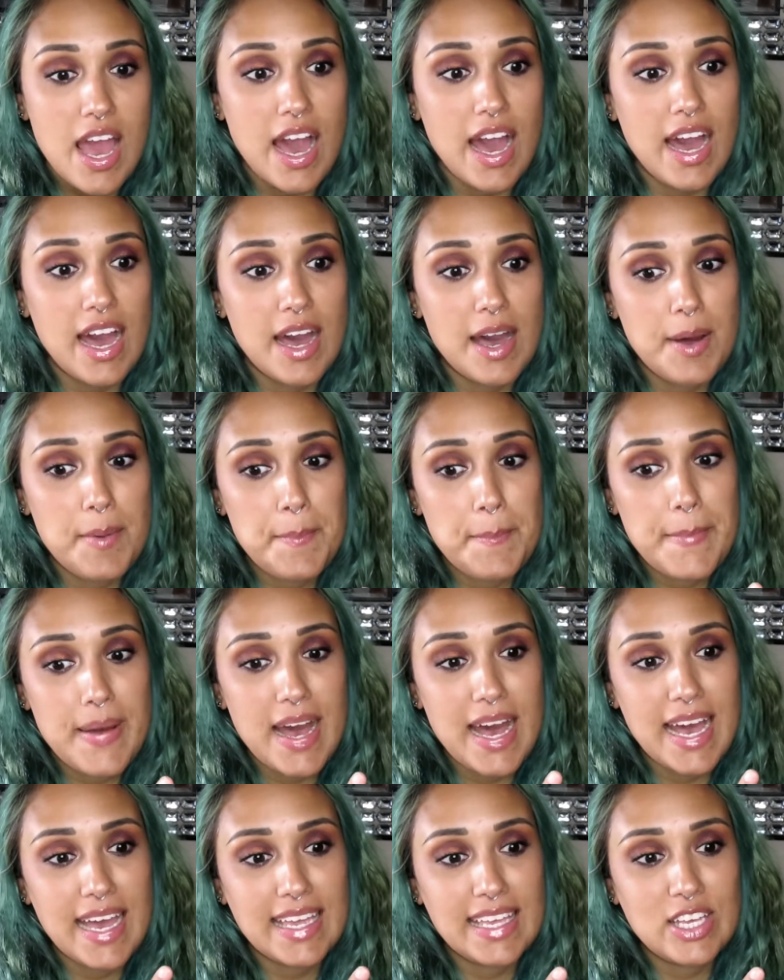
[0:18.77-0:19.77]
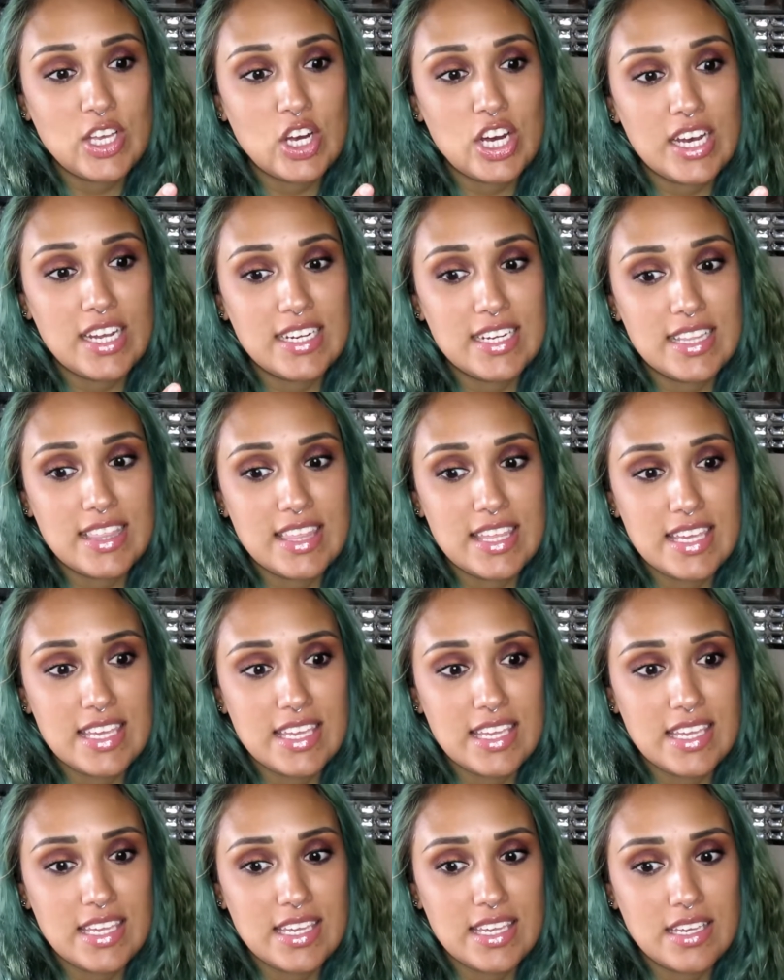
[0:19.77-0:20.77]
I got
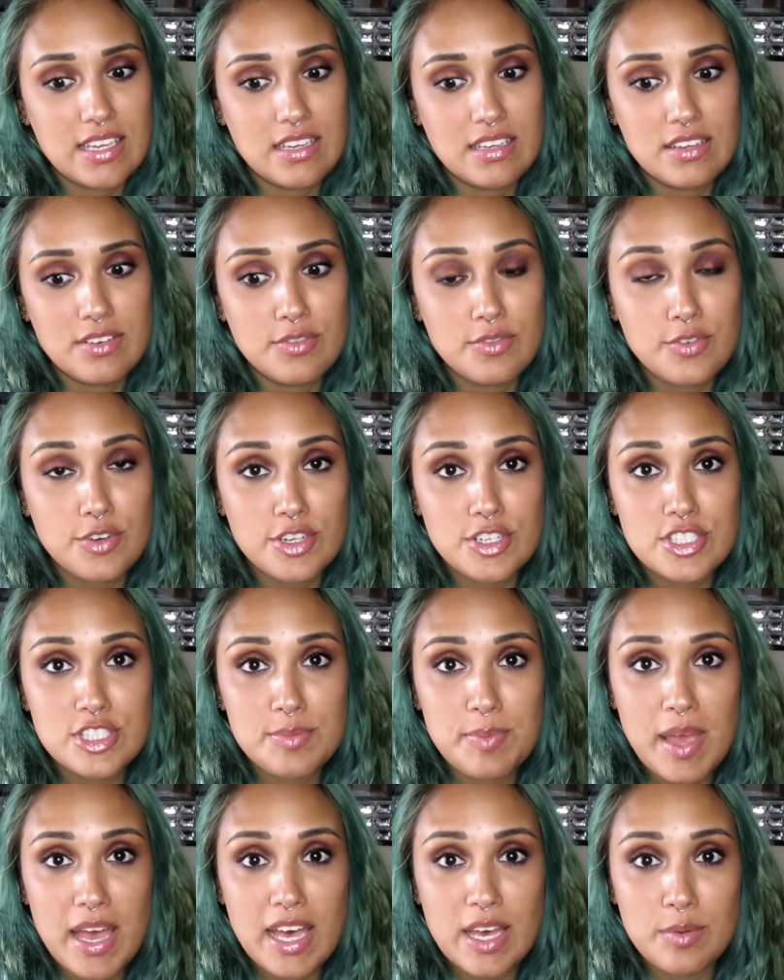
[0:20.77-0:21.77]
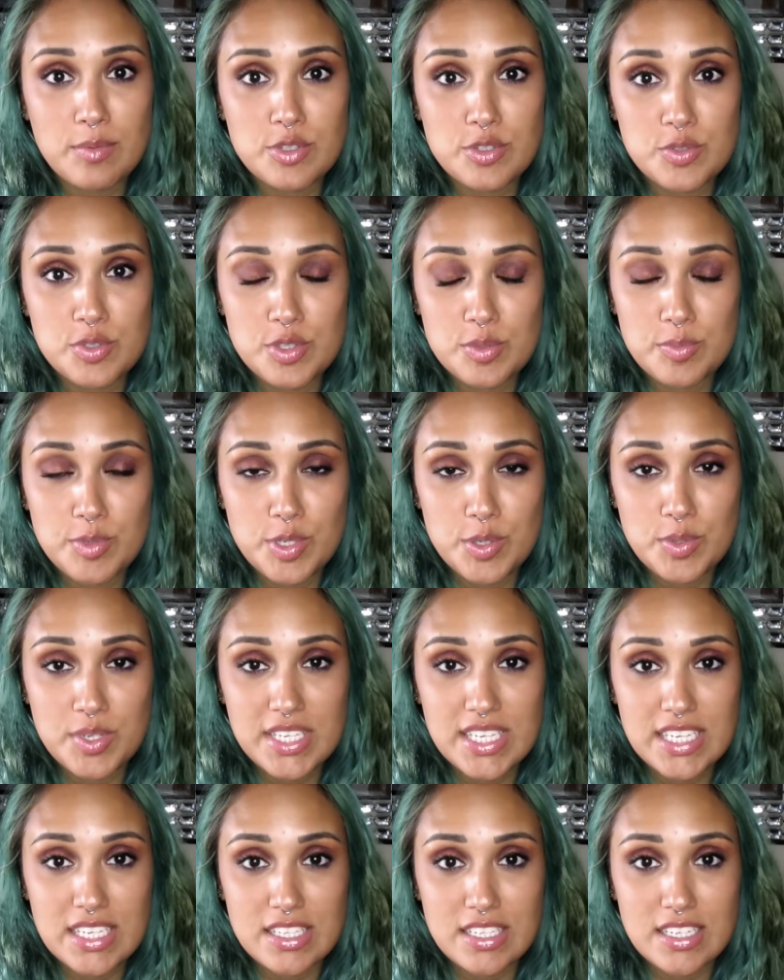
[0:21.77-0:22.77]
the first palette, which was the Beauty
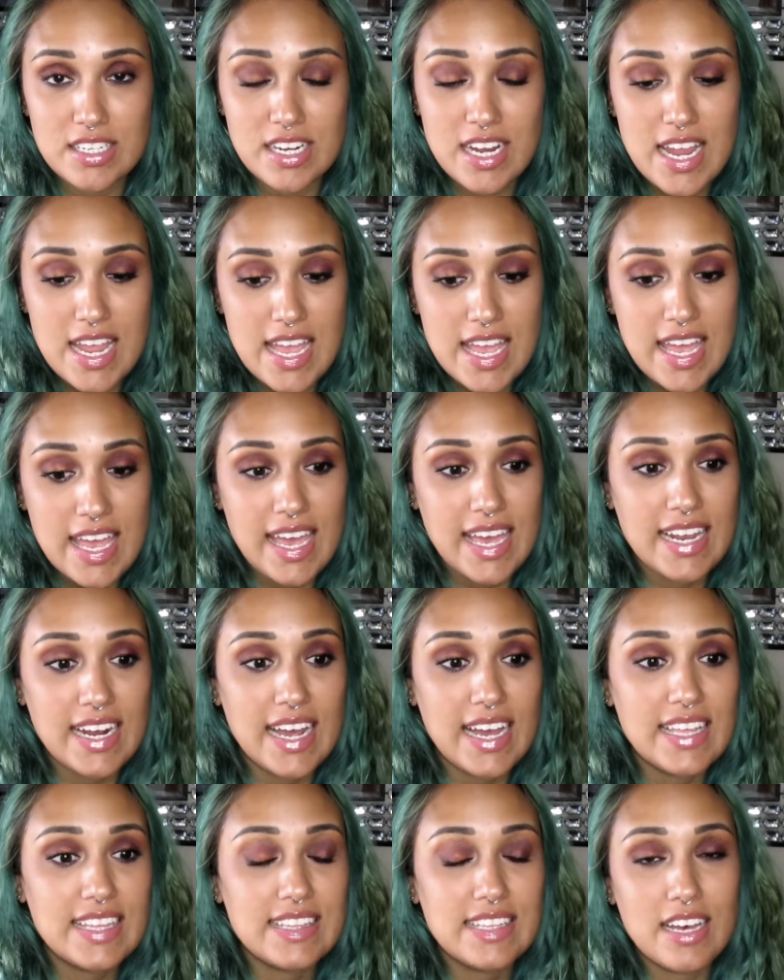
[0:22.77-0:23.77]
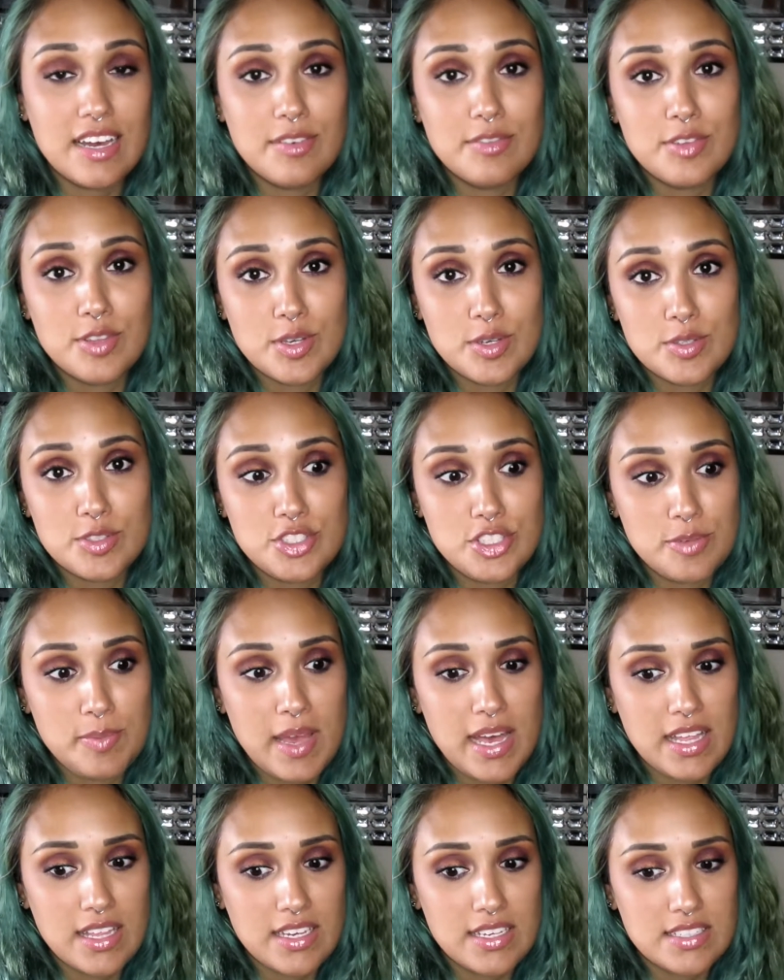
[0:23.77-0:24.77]
Killer, and I loved those two
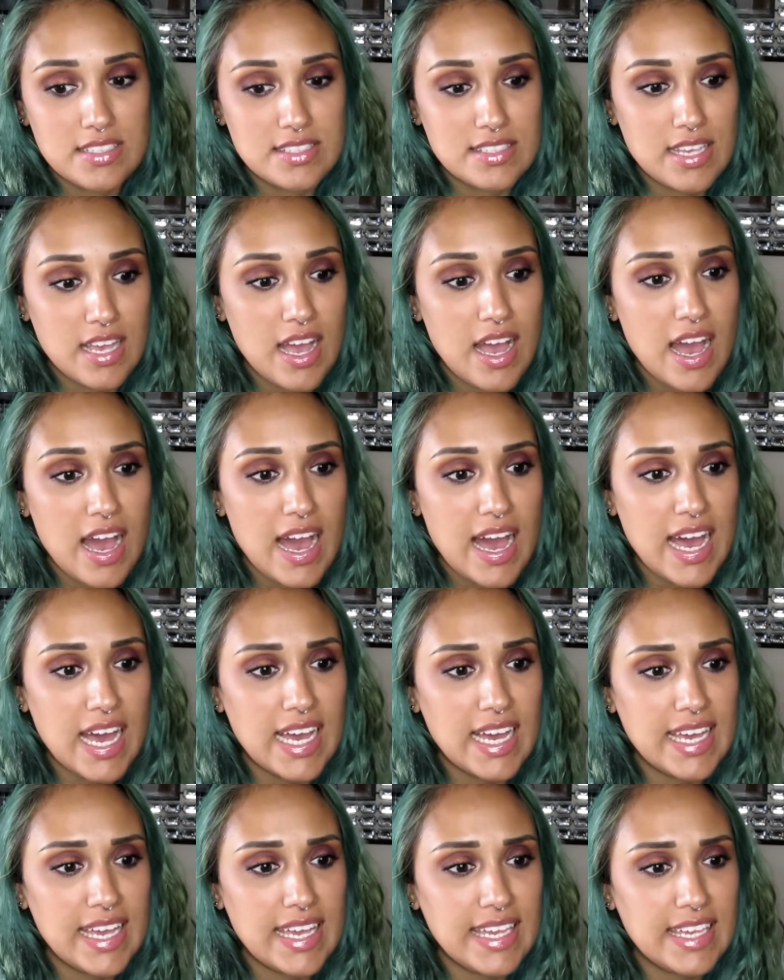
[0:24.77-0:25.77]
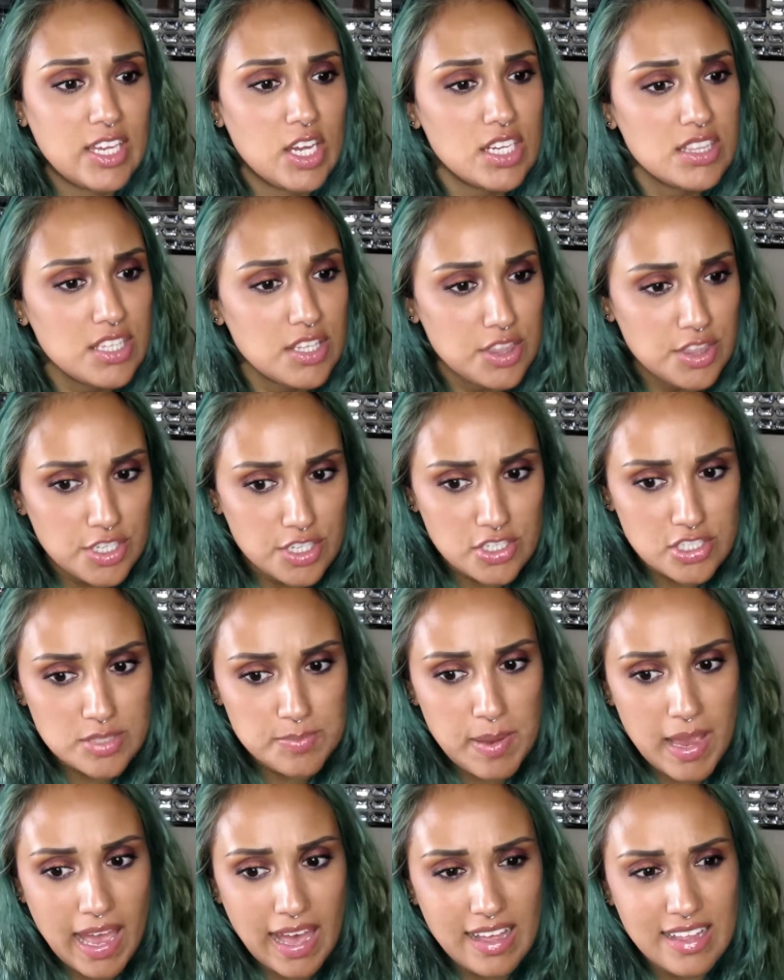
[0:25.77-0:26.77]
palettes. I got the Thirst
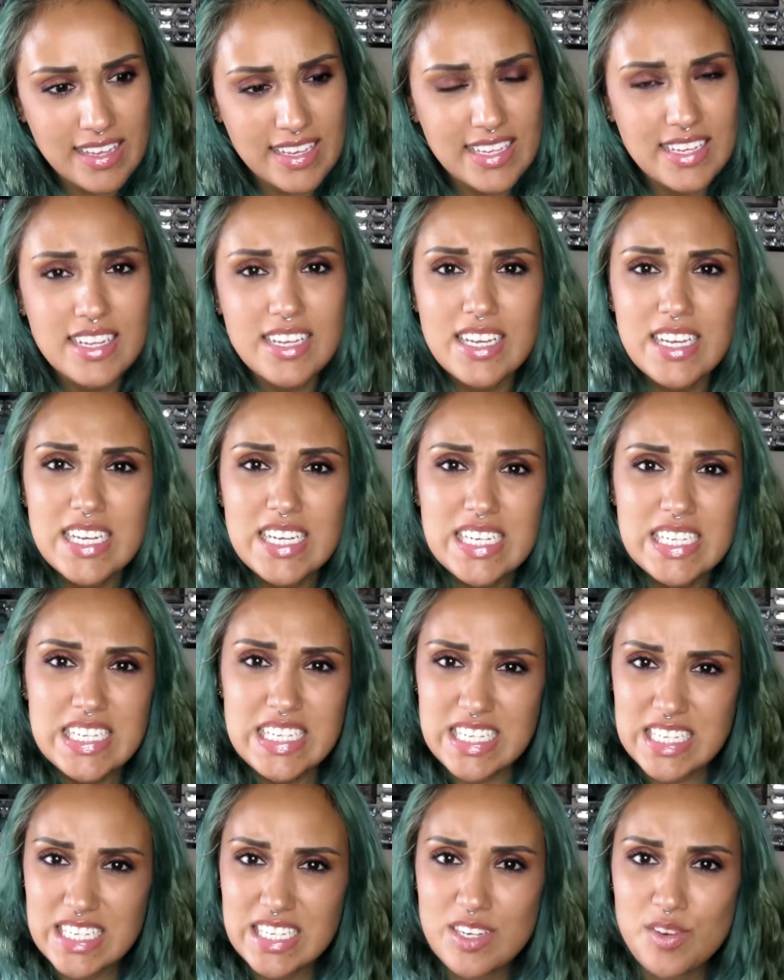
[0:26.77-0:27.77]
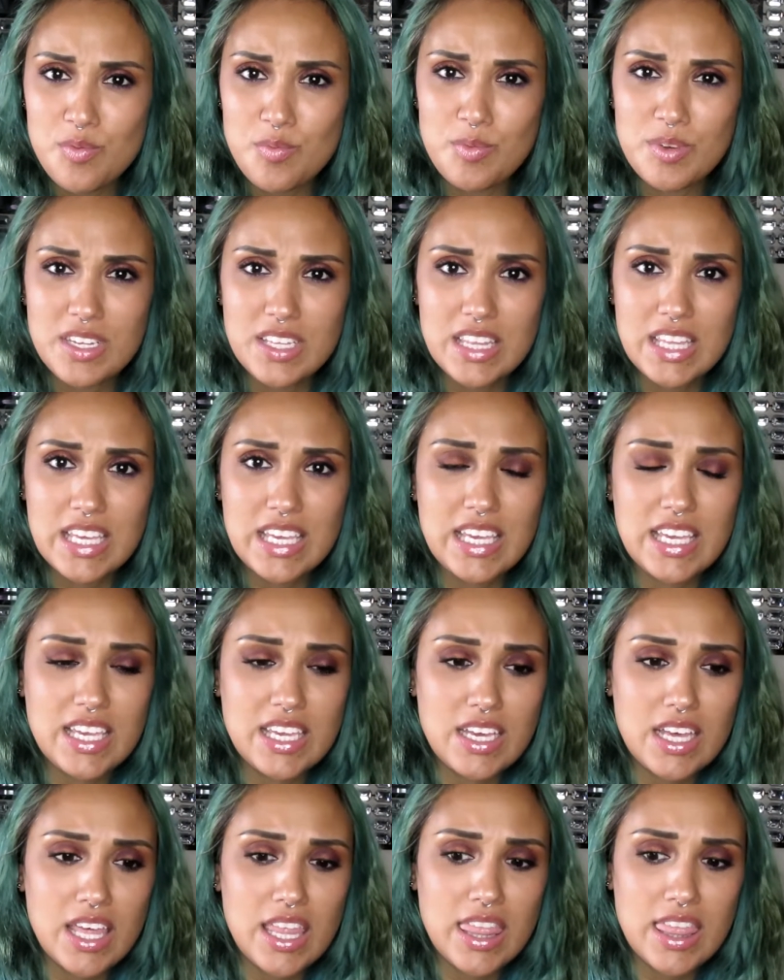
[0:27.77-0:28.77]
palette, didn't
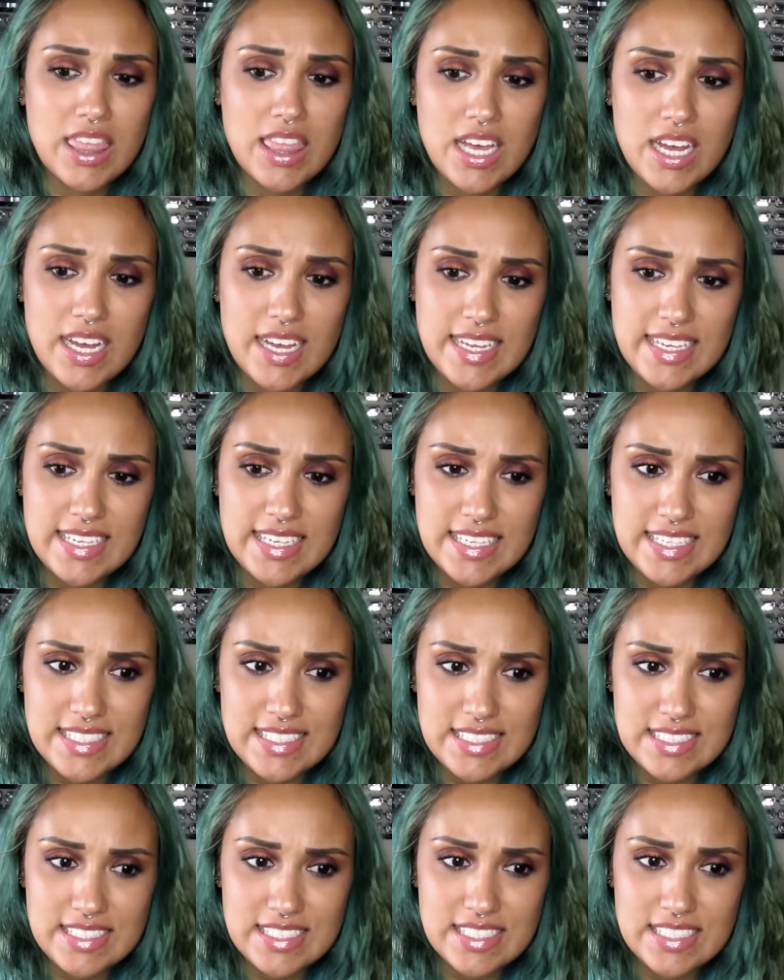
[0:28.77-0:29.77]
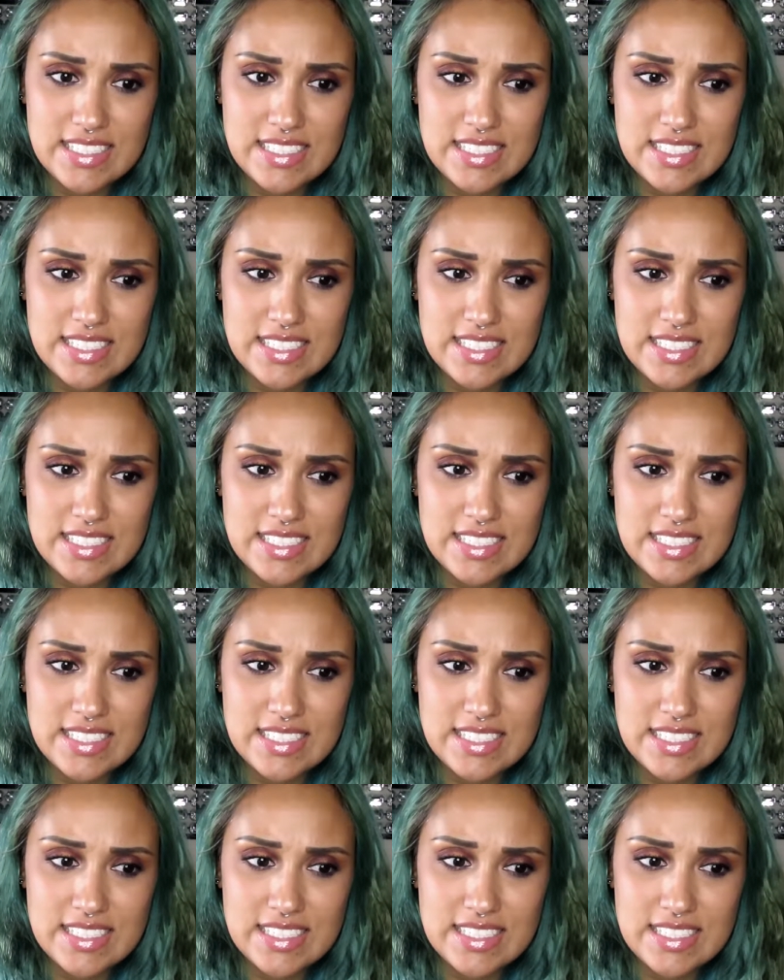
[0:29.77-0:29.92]
really like it.